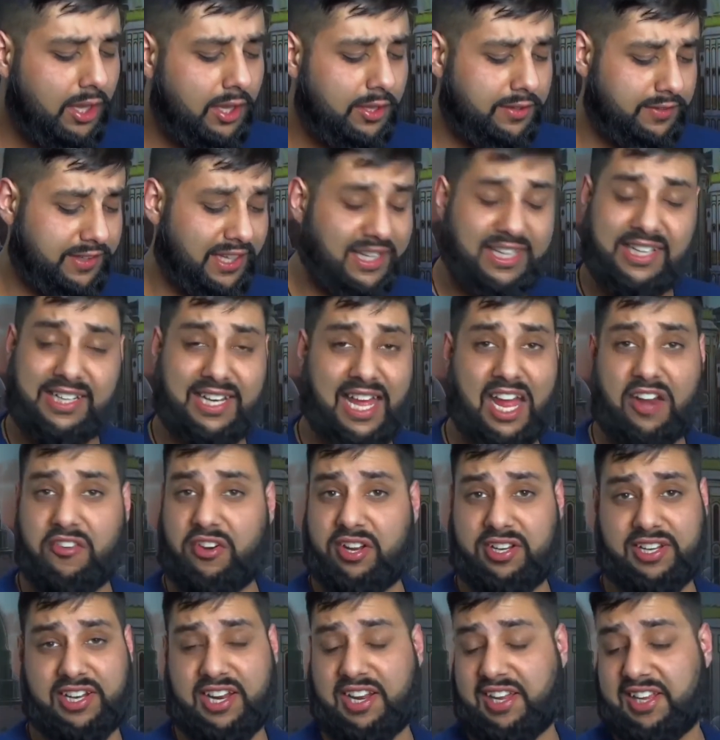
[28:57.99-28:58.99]
They can
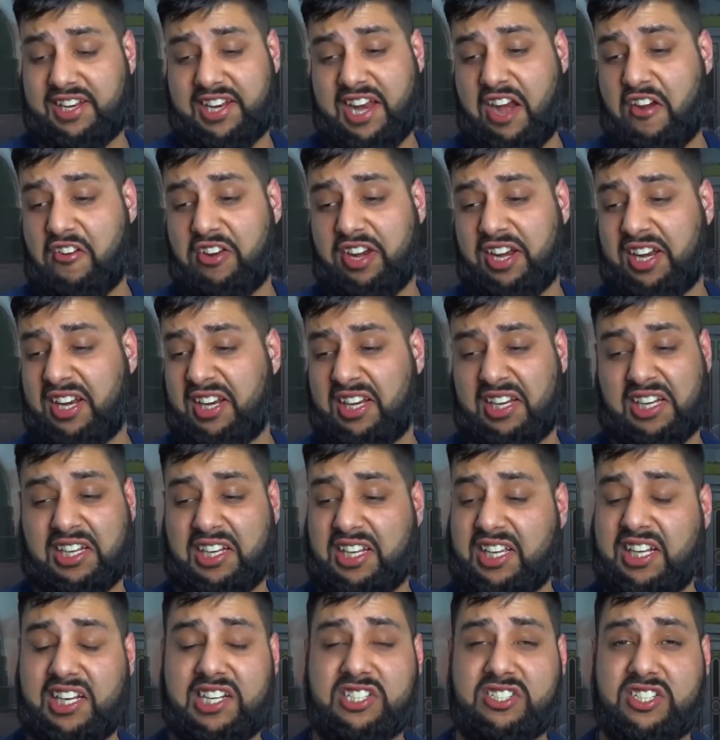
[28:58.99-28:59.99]
inherit in
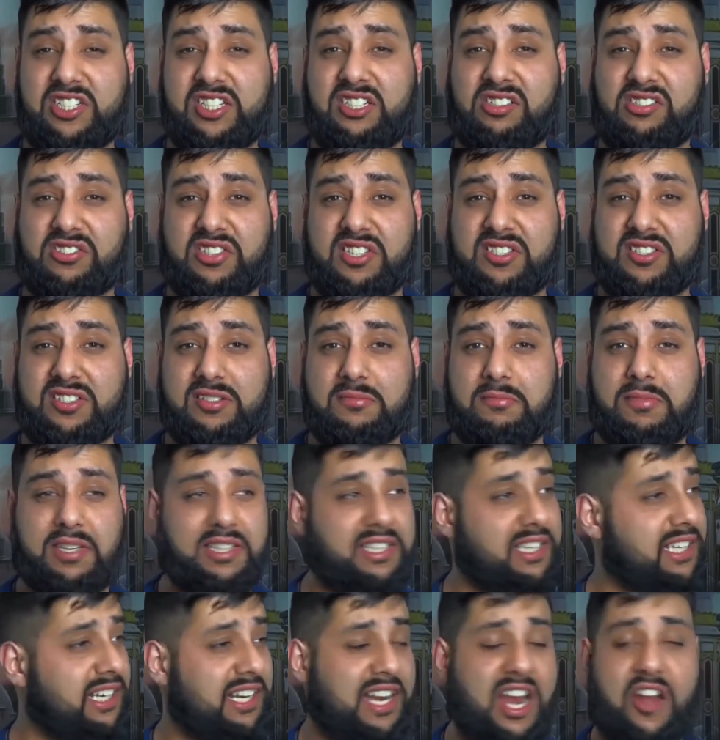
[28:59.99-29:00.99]
the English legal system,
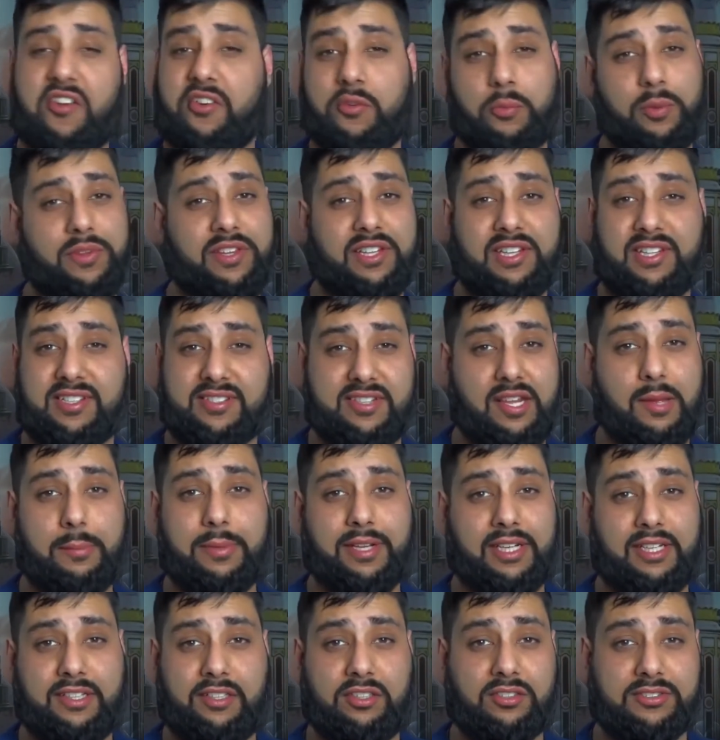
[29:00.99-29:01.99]
and they can inherit within the
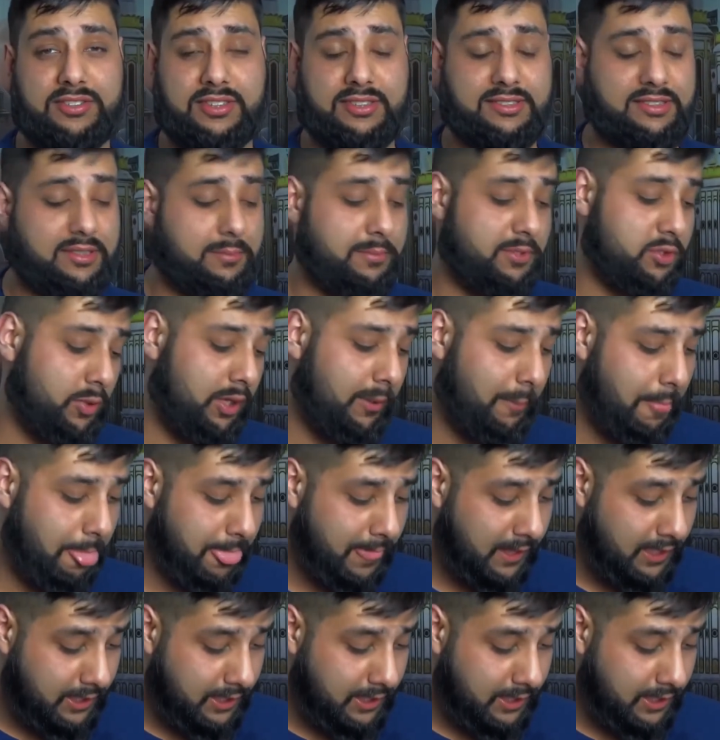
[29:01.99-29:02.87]
Islamic legal system as well.